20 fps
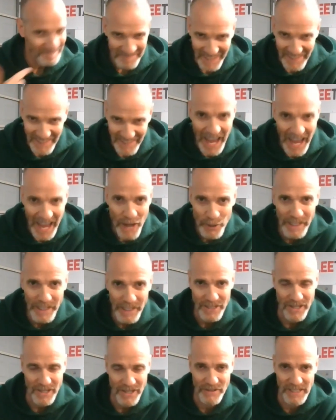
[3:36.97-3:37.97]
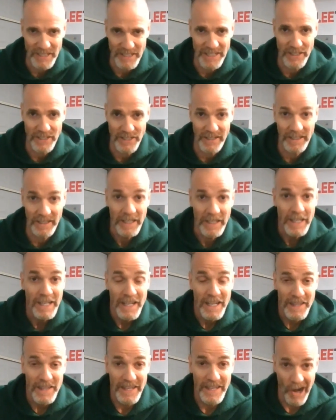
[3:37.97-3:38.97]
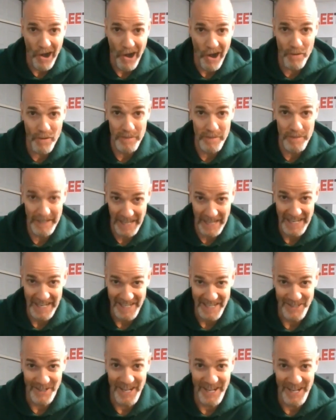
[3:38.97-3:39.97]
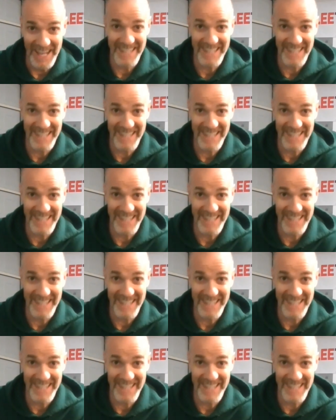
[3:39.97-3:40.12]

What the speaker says: now you got to start teaching the arm mechanics, okay?